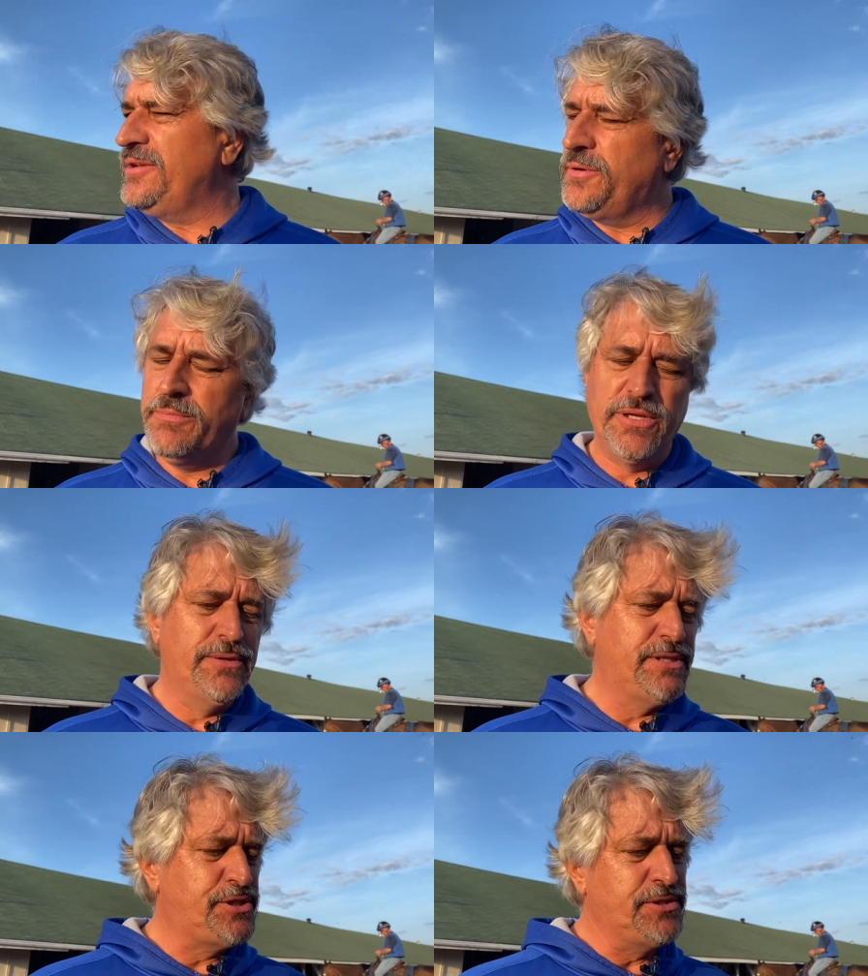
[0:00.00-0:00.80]
You know, he blew
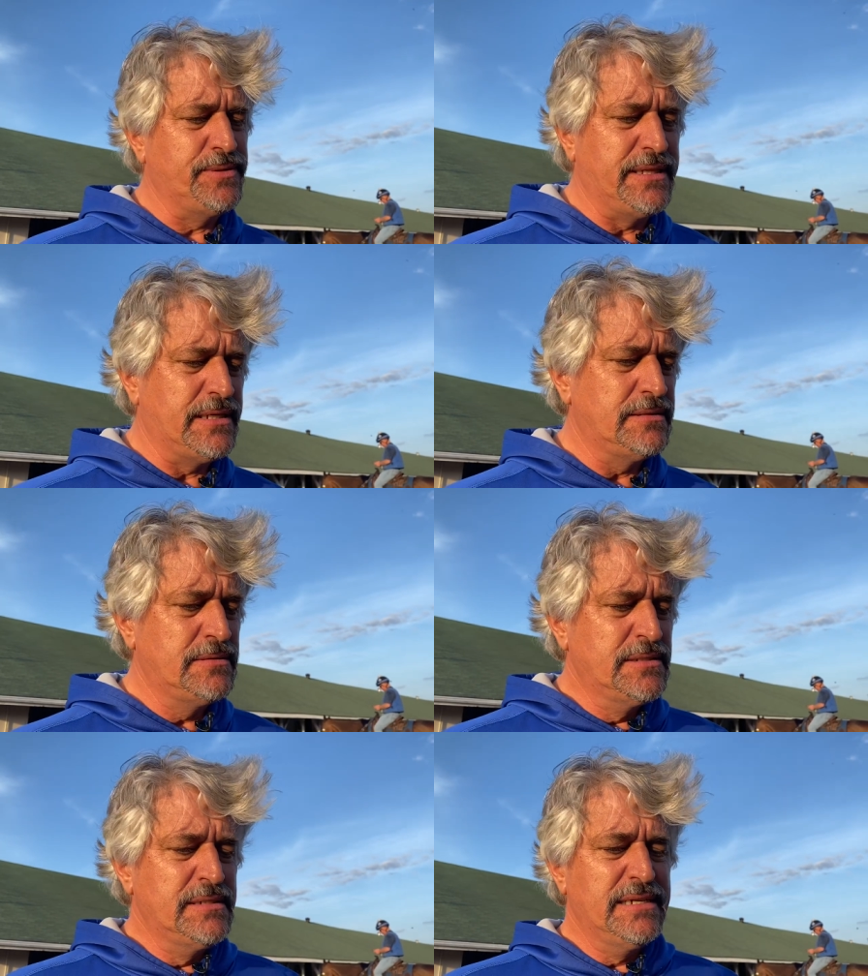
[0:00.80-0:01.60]
the shoe in
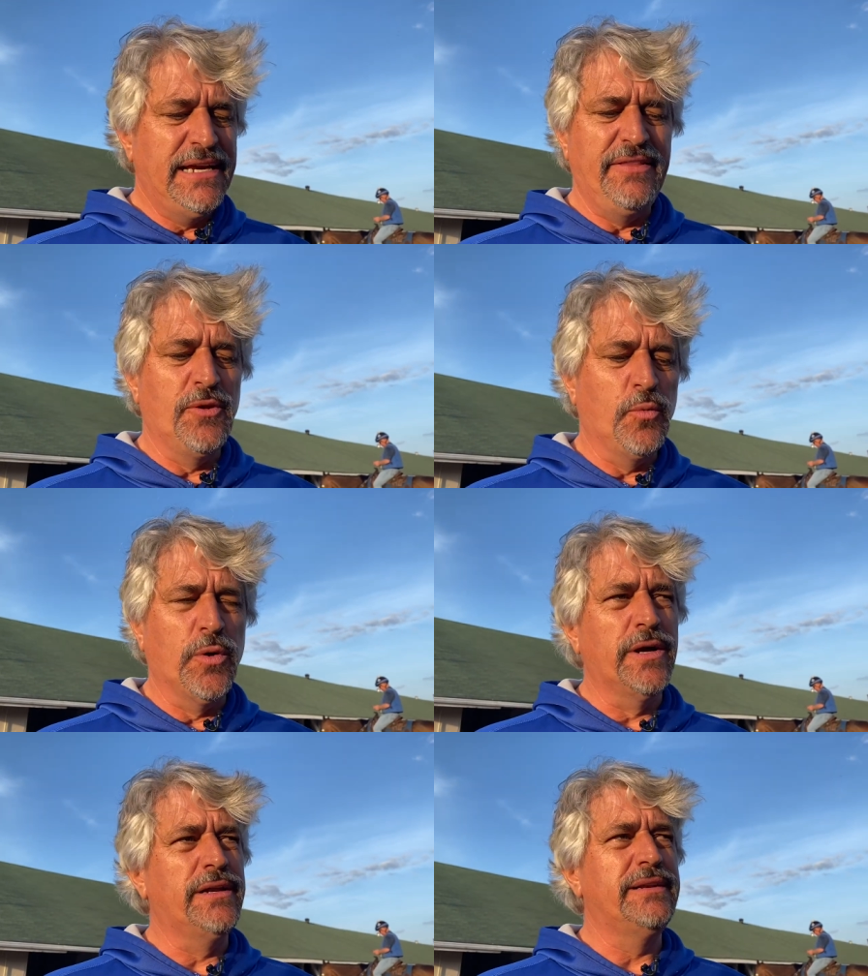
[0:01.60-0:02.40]
the
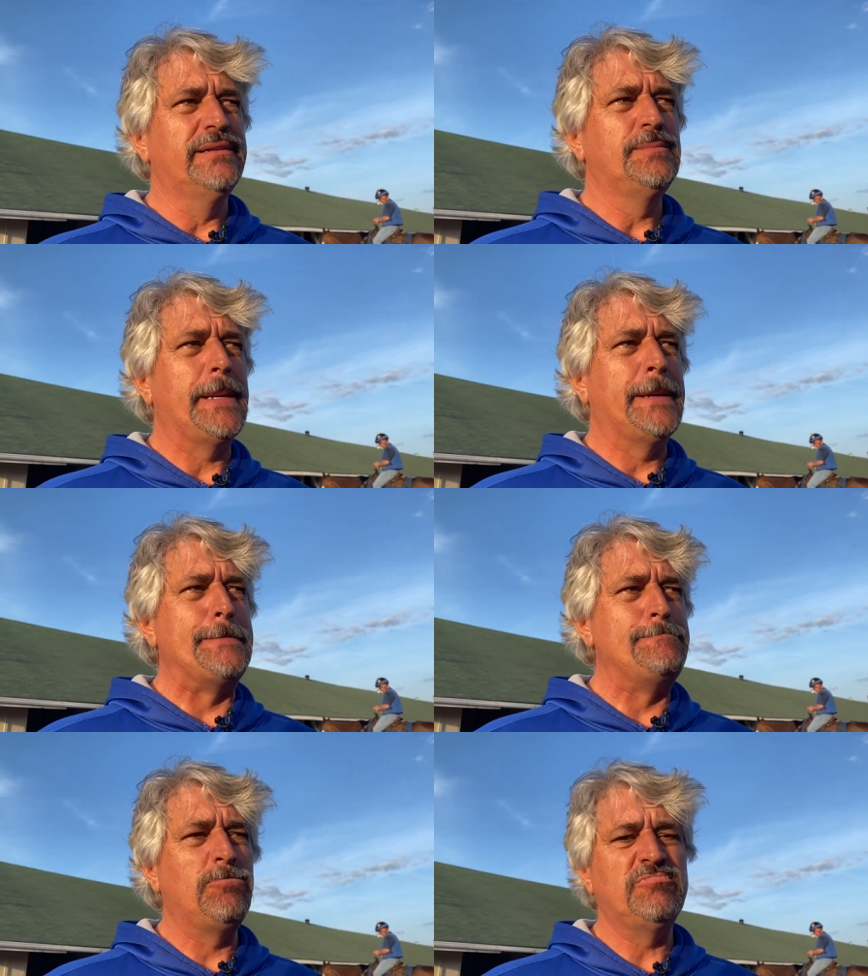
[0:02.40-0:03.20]
wood, and,
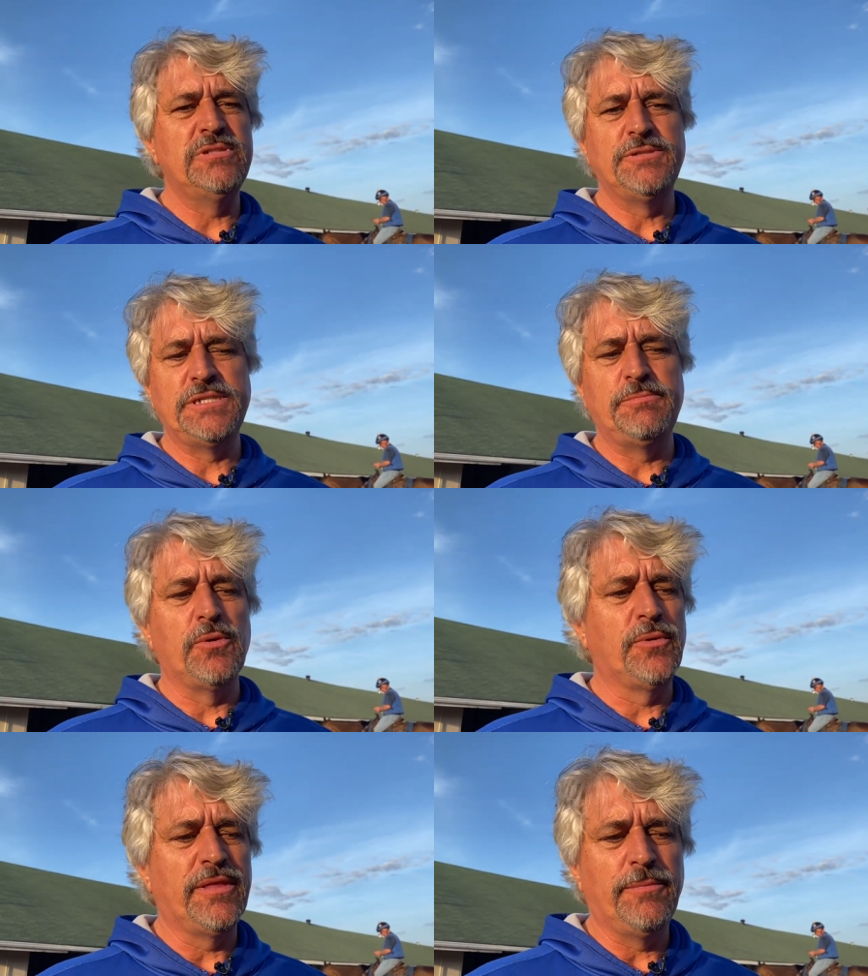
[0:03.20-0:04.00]
you know, spoke
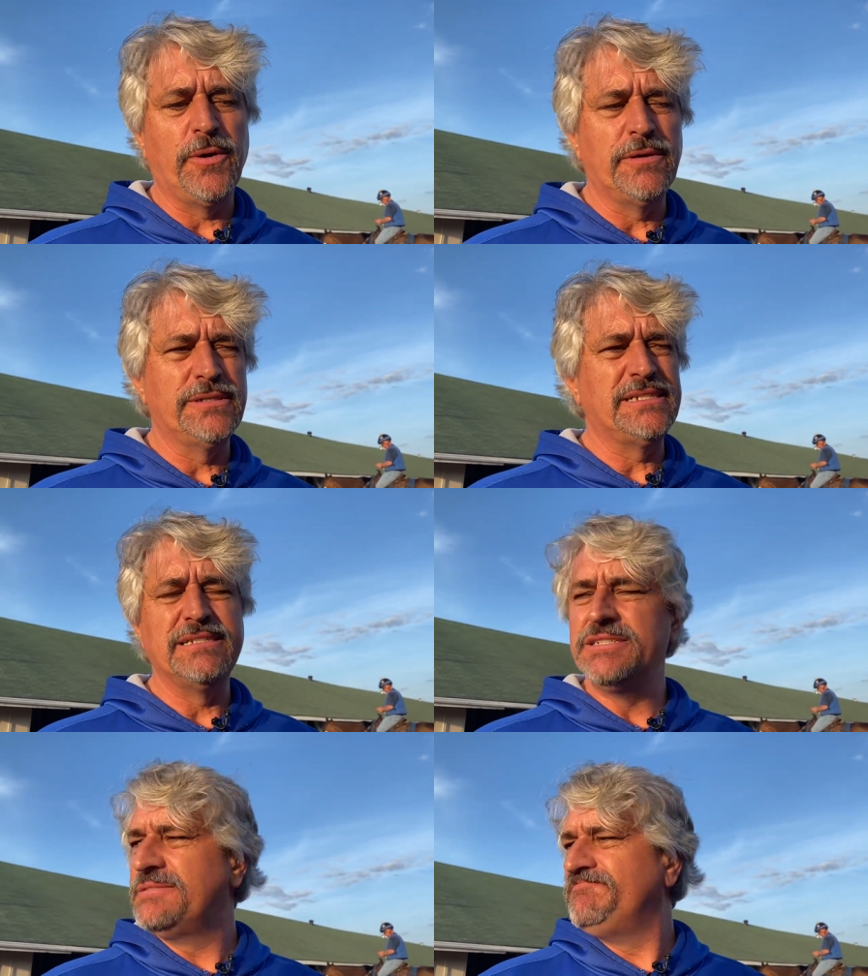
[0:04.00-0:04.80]
with the partners,
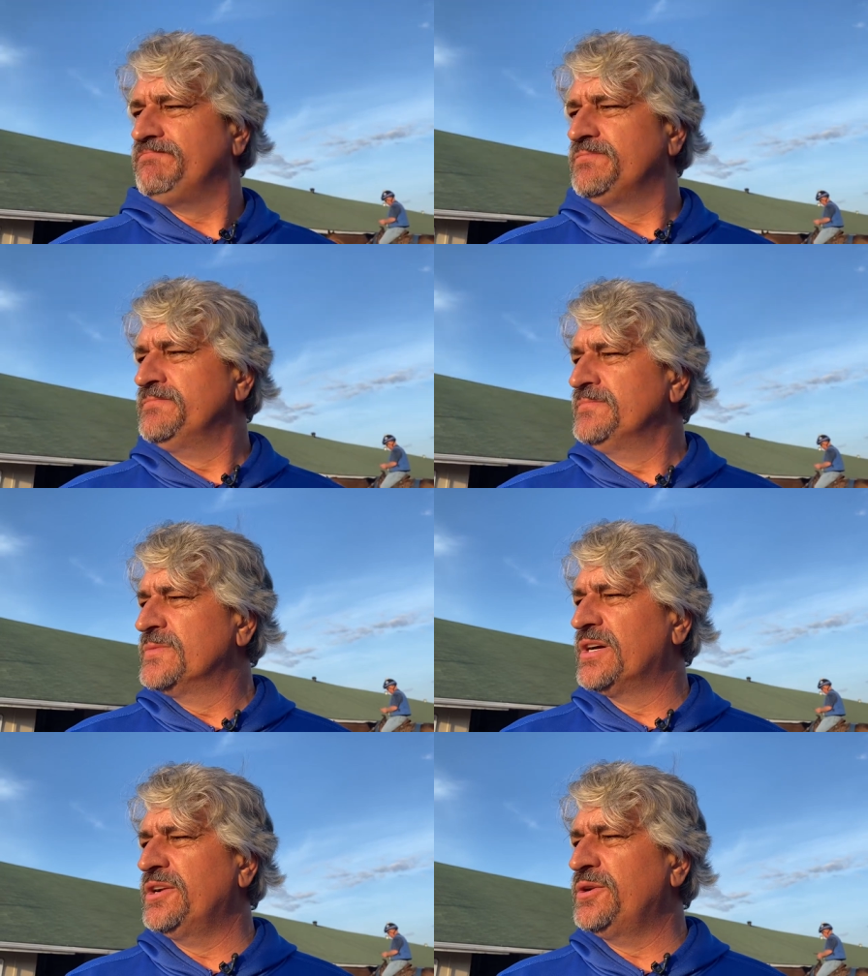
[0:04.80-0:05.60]
and just
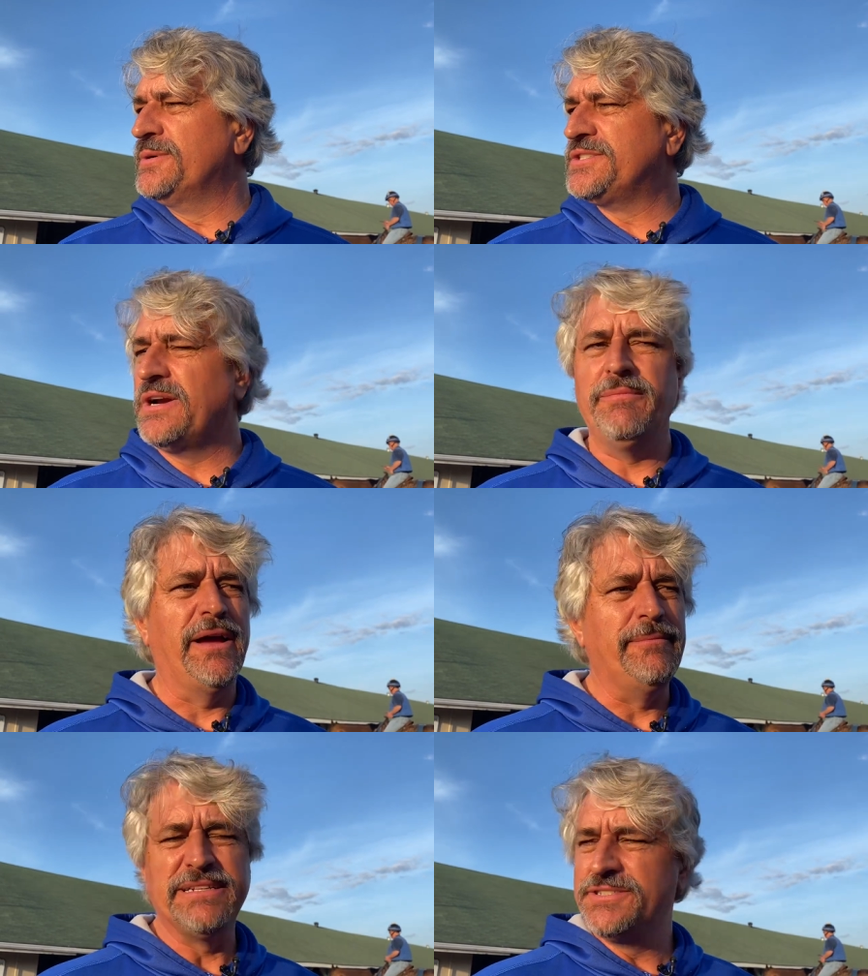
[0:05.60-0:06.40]
going to do what's right
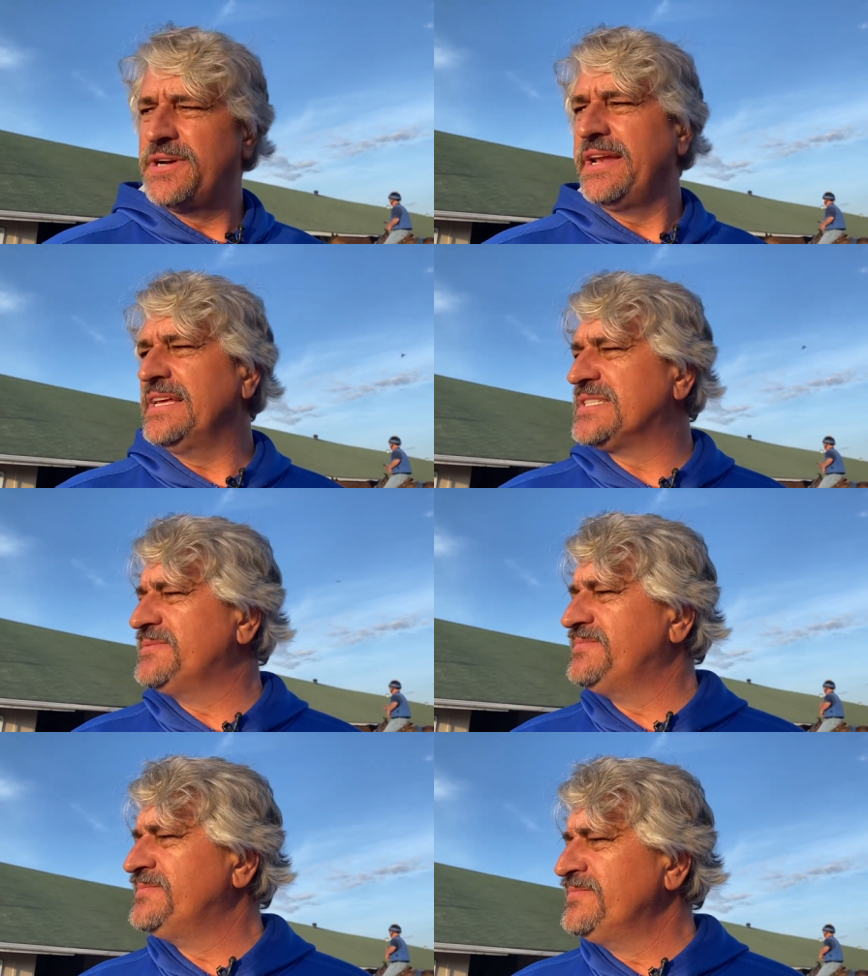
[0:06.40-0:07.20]
by him, try to get
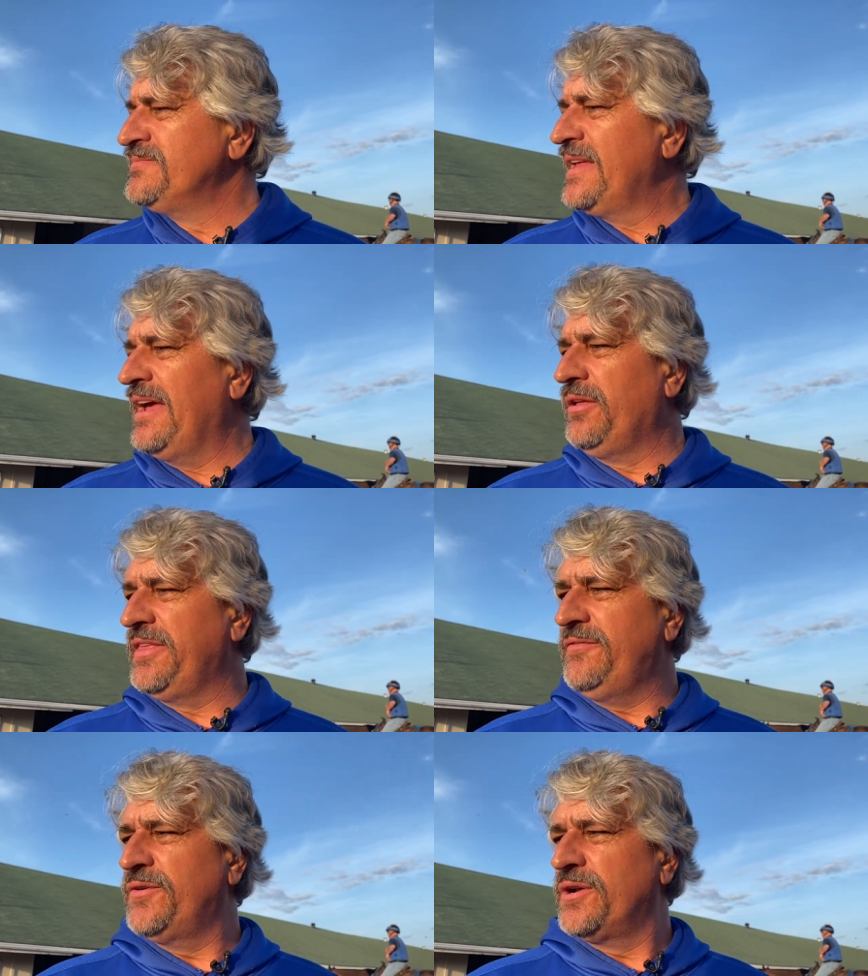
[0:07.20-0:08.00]
some
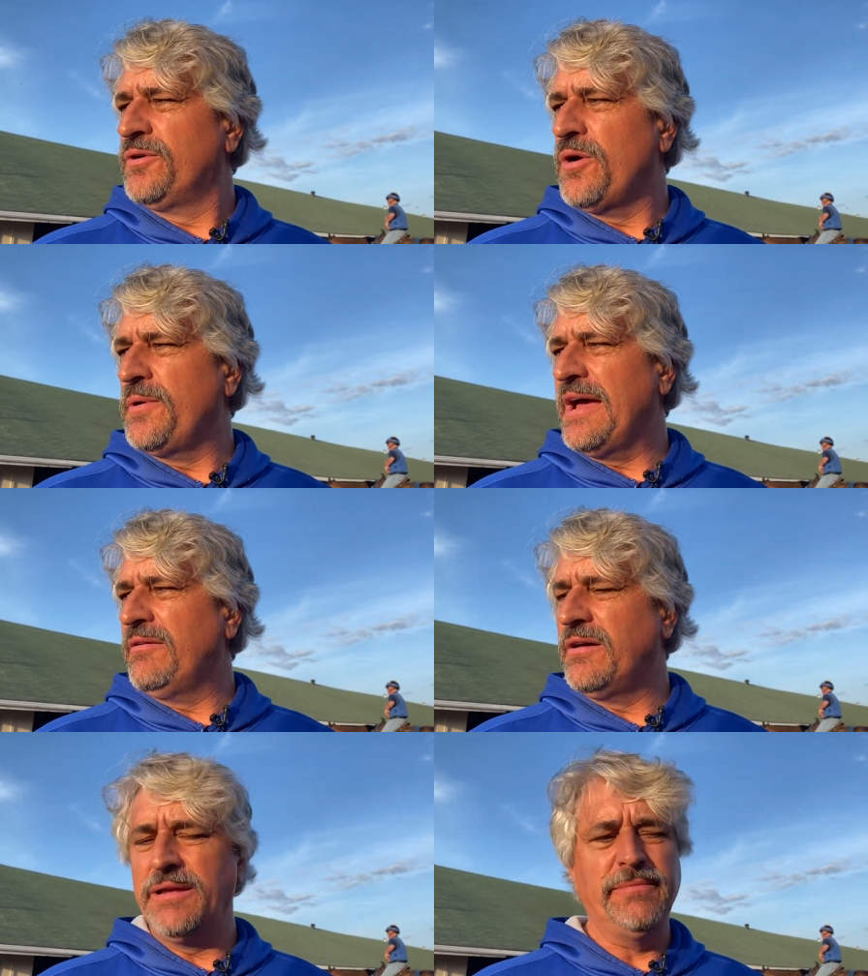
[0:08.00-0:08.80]
healthy foot grown out on him.